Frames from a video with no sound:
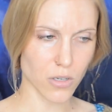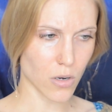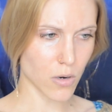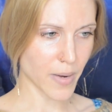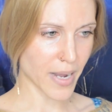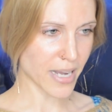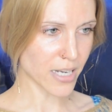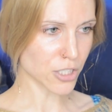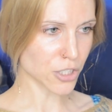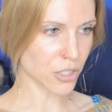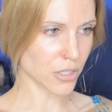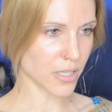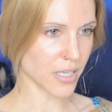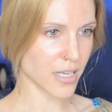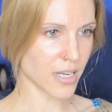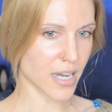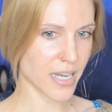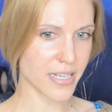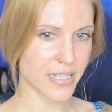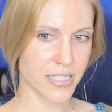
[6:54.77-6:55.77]
oh,
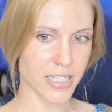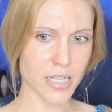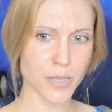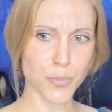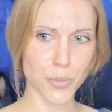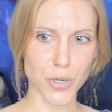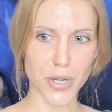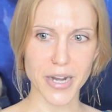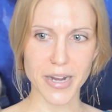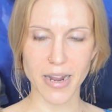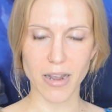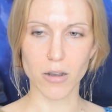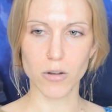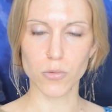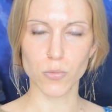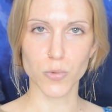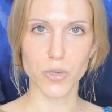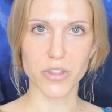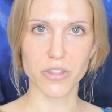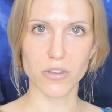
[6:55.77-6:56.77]
actually, I did break
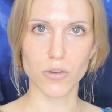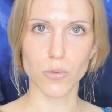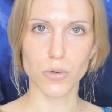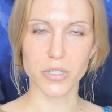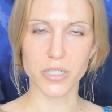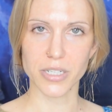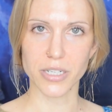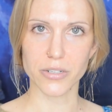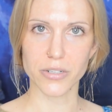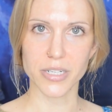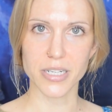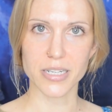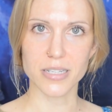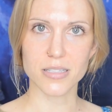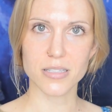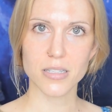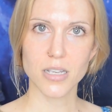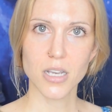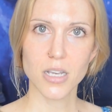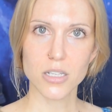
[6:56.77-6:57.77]
out with the
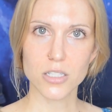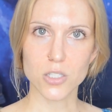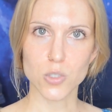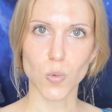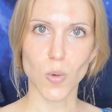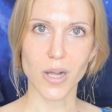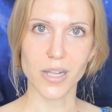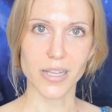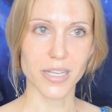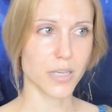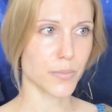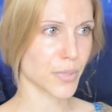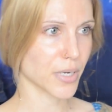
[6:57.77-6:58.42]
ordinaries squalane,